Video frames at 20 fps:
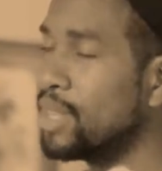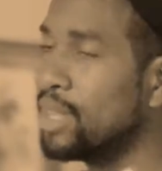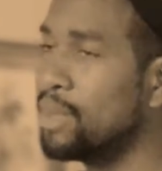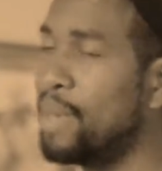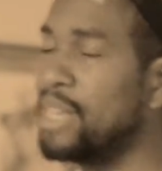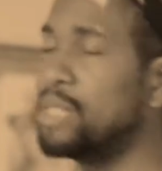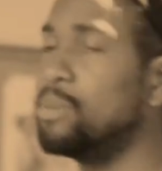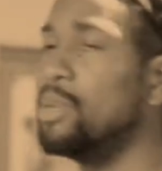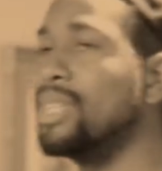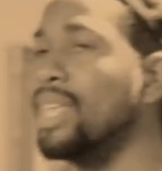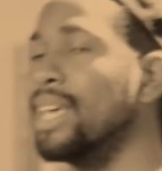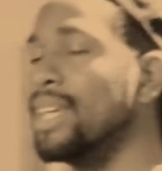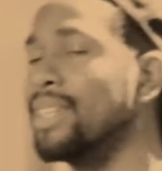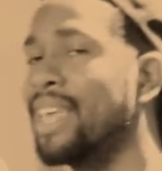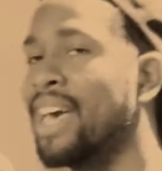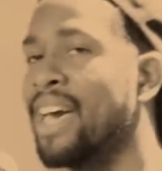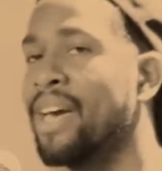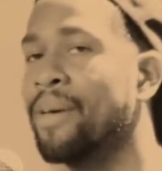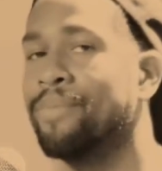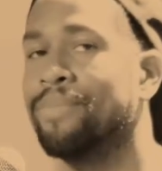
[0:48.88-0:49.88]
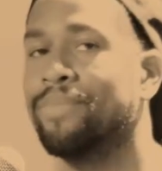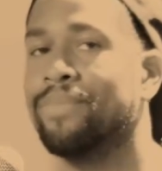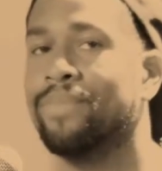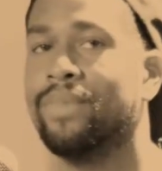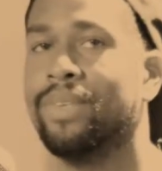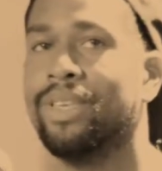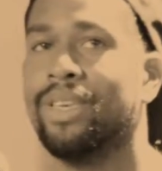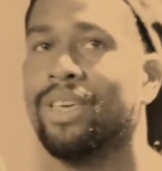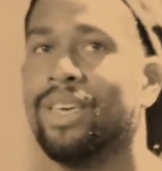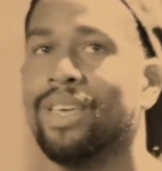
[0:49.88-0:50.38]
Makes me think that
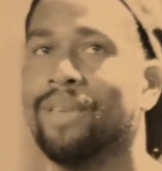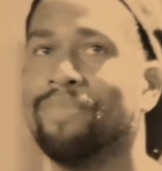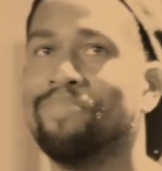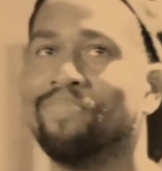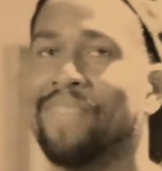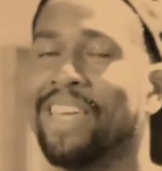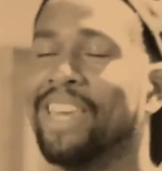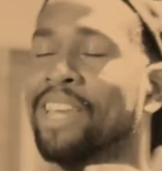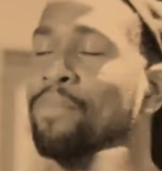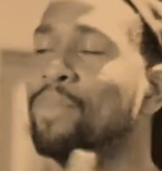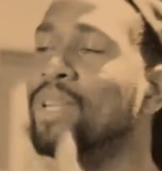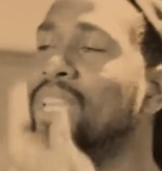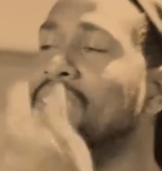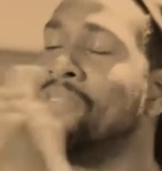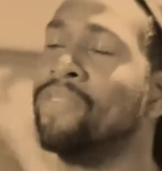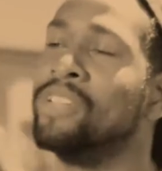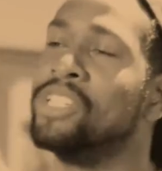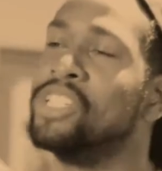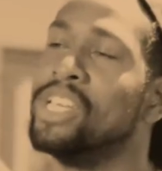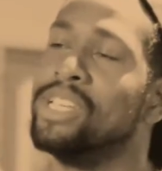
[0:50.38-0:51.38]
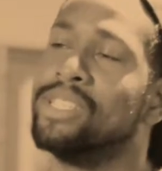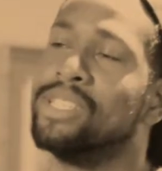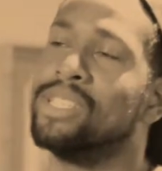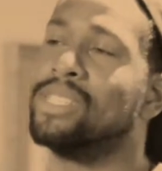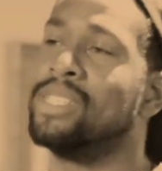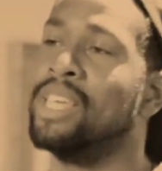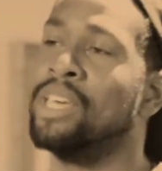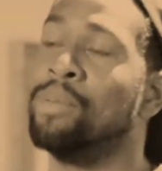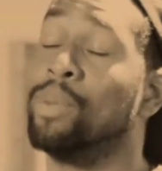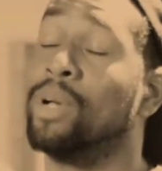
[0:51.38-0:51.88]
they didn't believe in
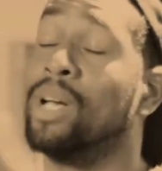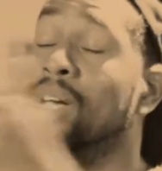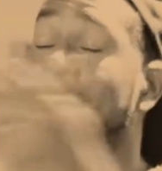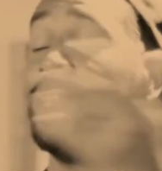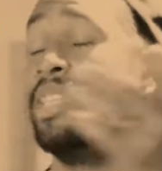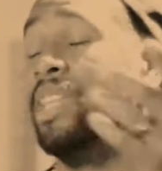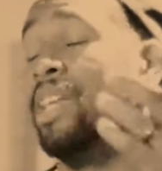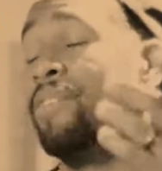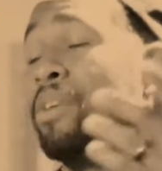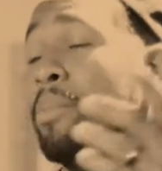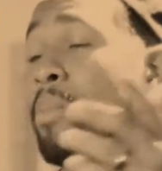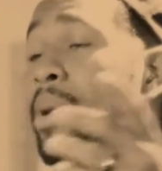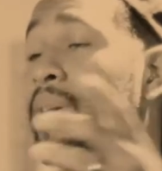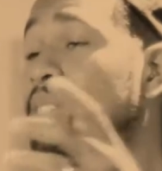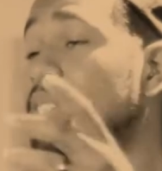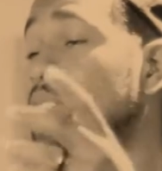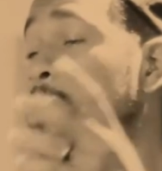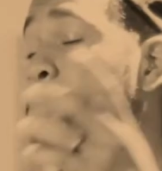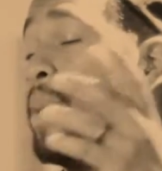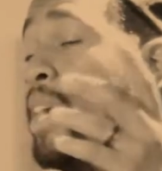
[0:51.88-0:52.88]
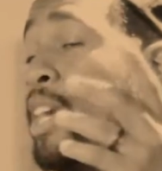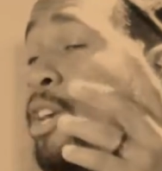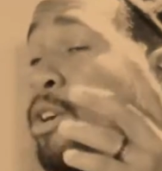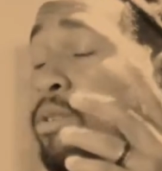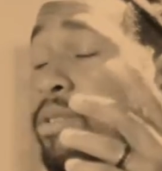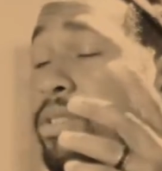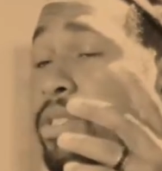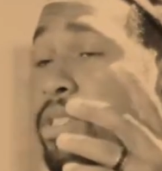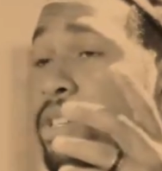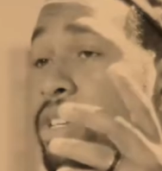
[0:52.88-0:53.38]
Jesus then because he lived amongst his
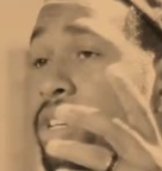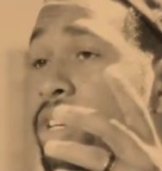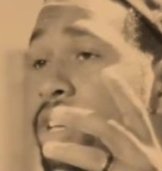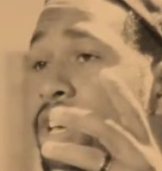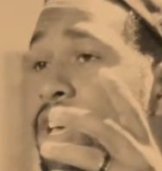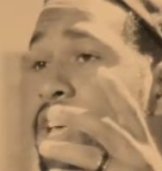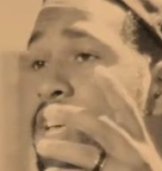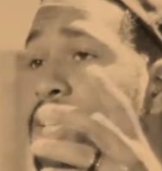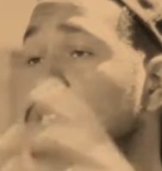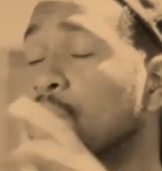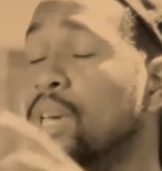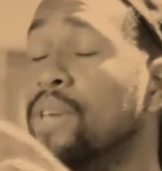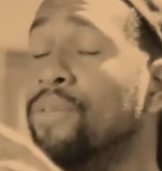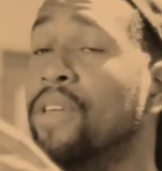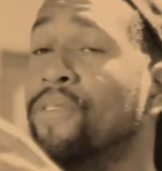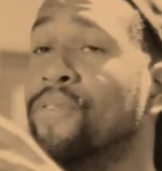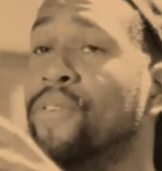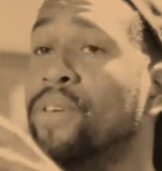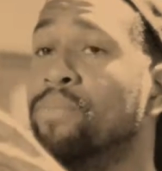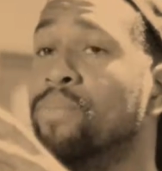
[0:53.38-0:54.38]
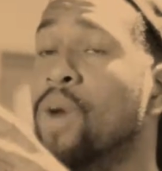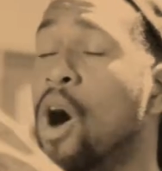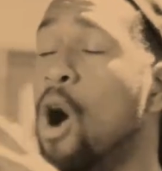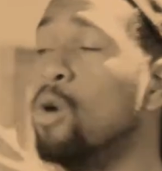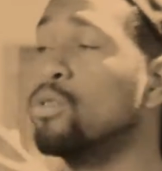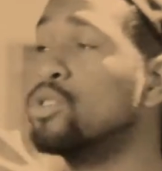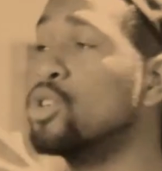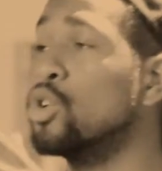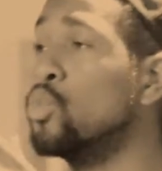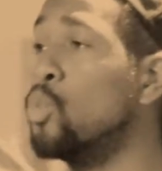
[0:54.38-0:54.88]
peers. So even if he
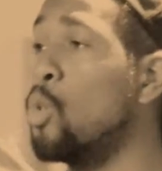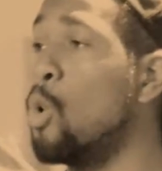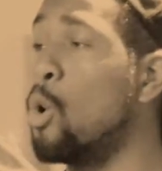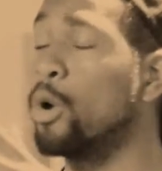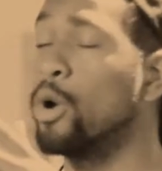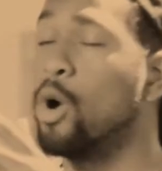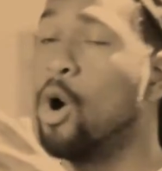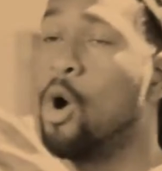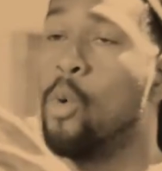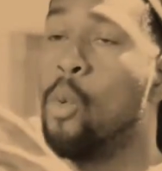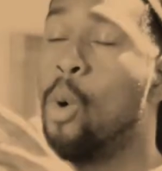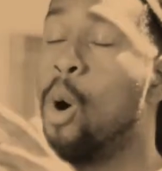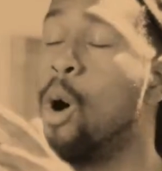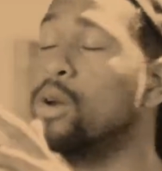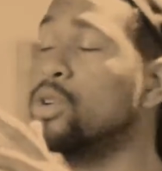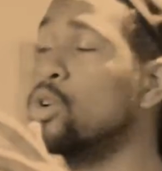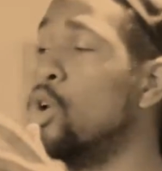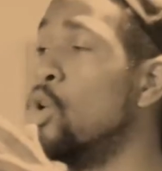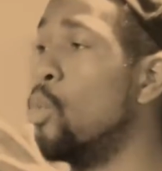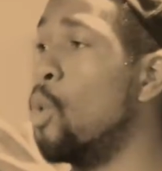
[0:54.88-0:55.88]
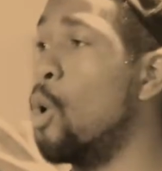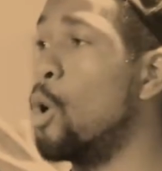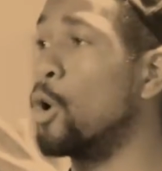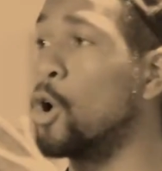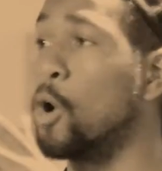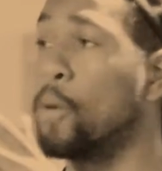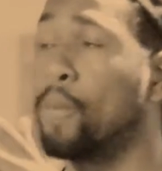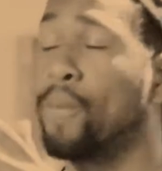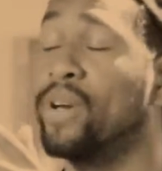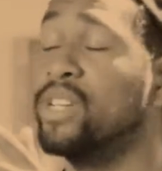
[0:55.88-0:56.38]
altered water or walked on water
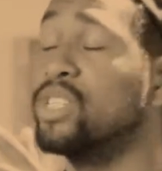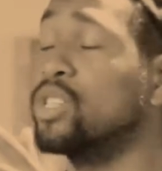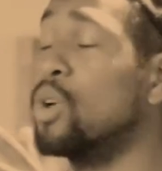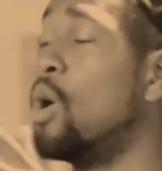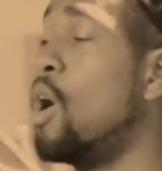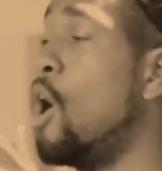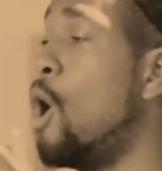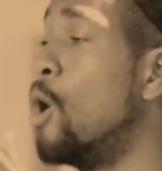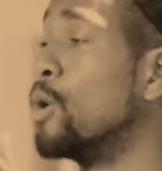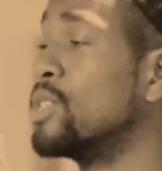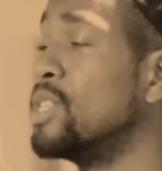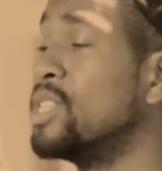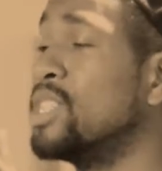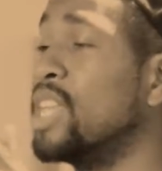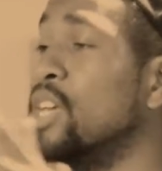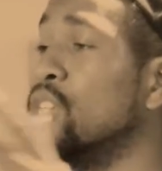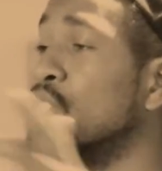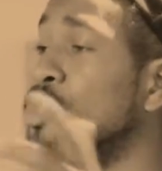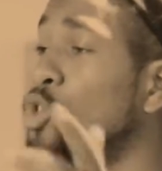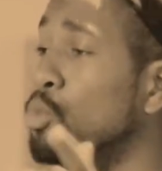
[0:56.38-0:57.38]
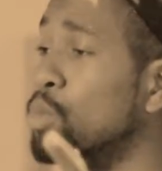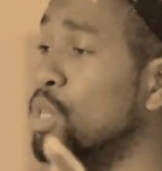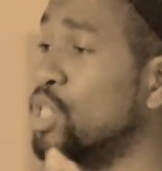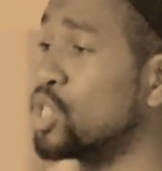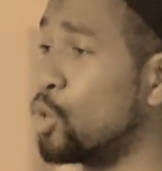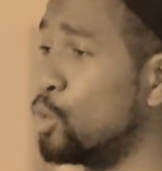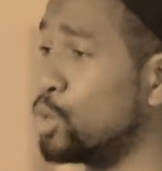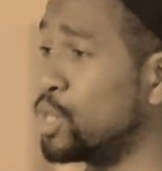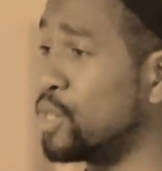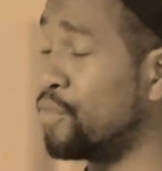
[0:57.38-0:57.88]
or preached on altars, they assumed
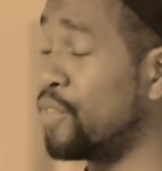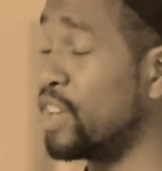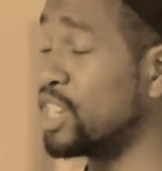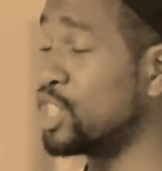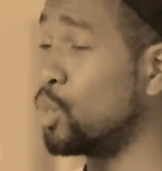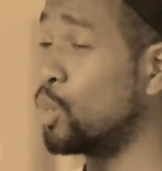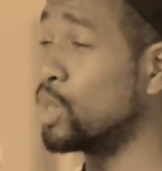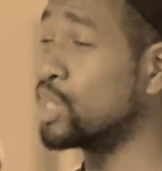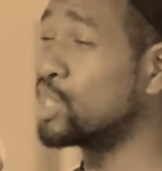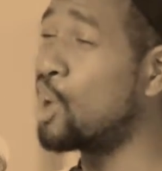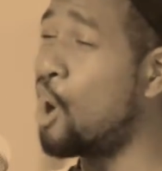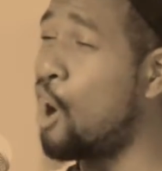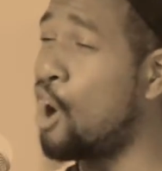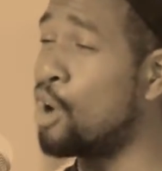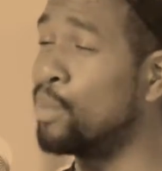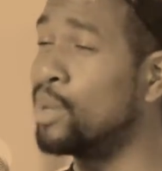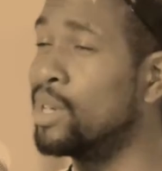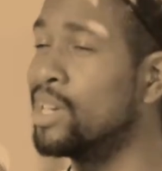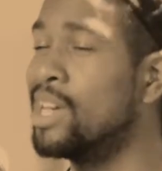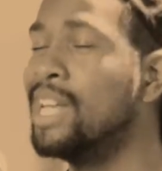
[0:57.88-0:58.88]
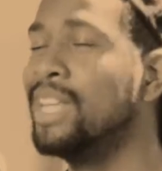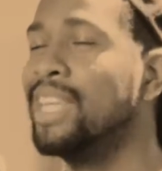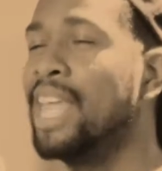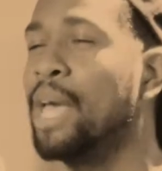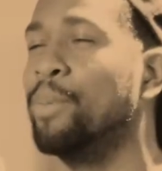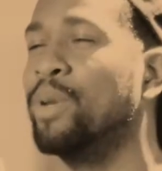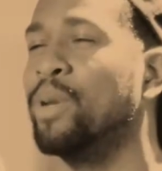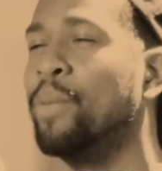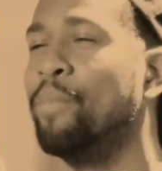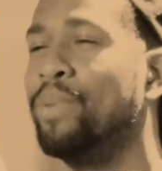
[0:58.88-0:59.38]
his crucifixion was karma,
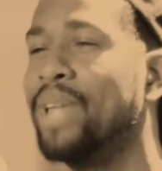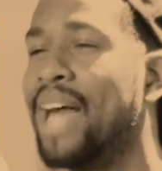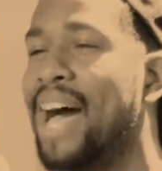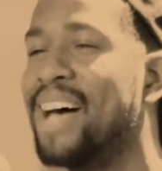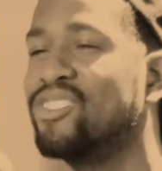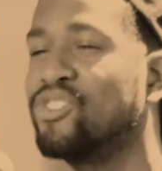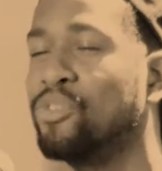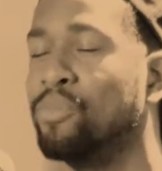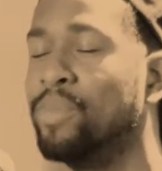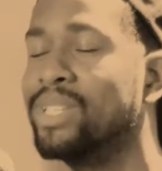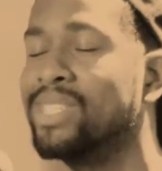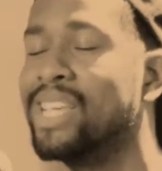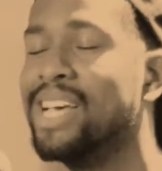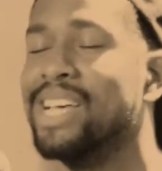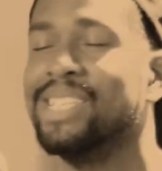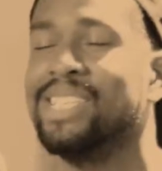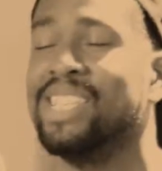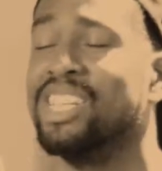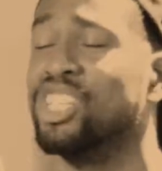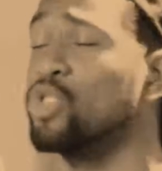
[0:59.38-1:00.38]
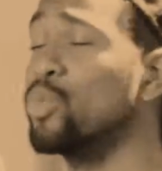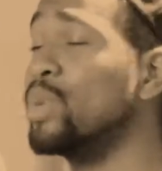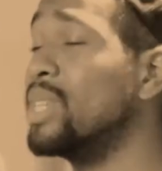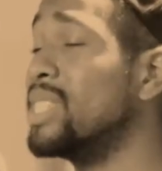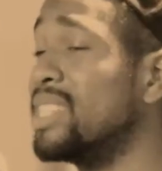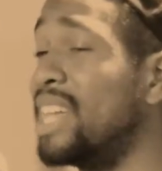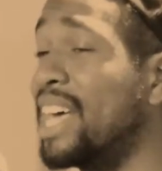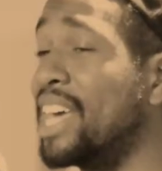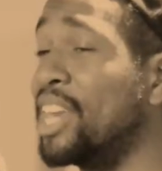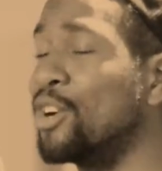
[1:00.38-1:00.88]
labeled him blasphemous.
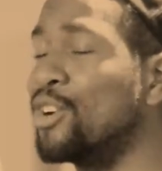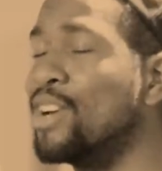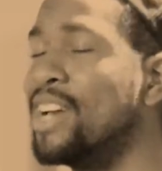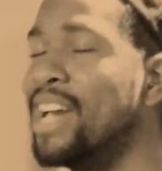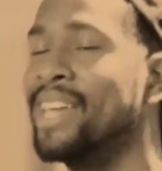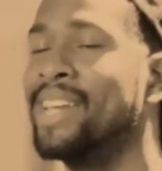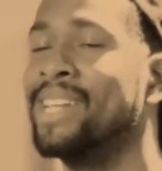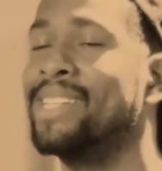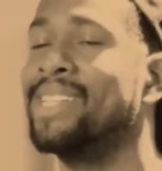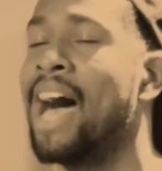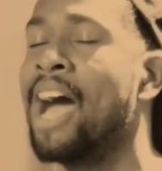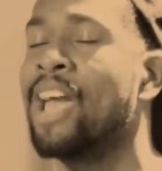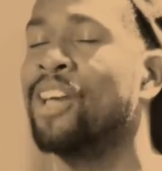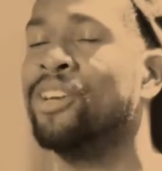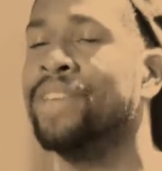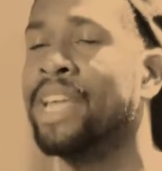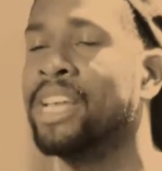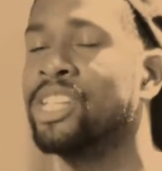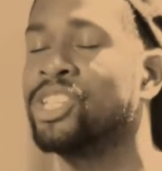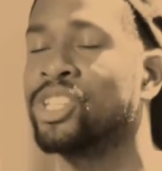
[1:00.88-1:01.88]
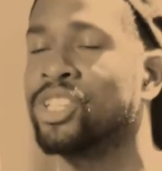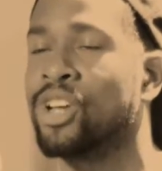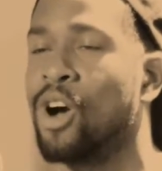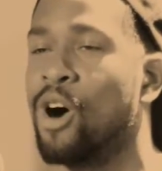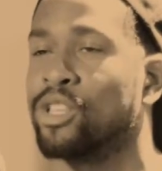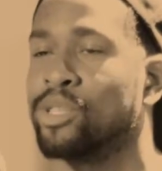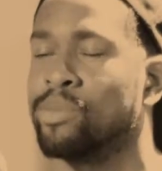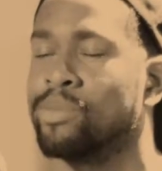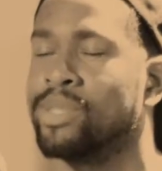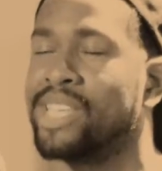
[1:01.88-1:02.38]
Centuries later, an entire nation
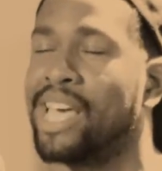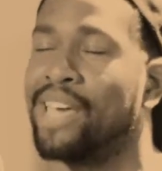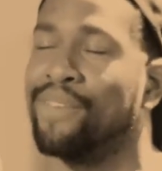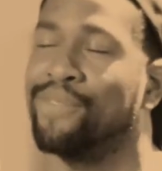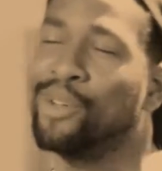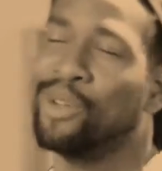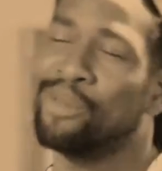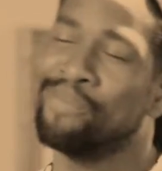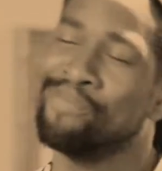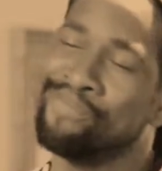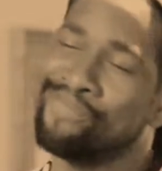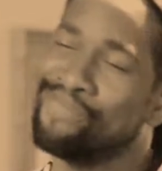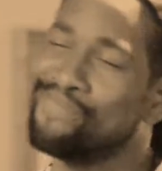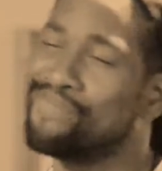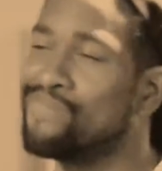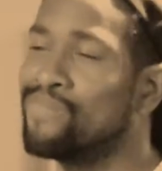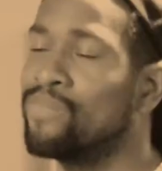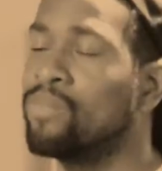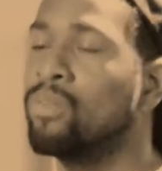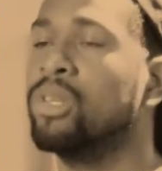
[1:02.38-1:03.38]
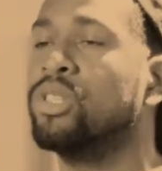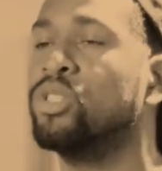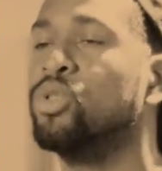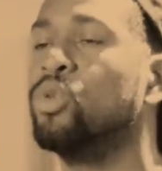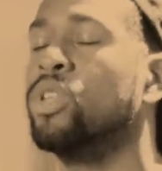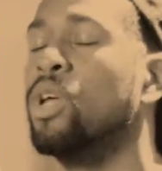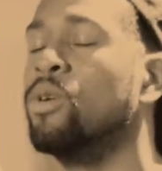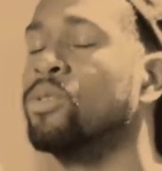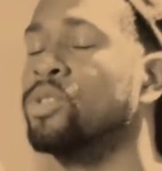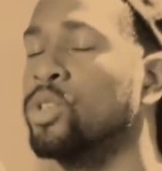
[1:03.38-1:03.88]
calls him Savior.
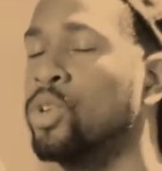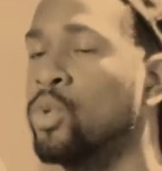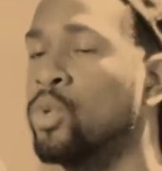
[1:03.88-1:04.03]
Too close to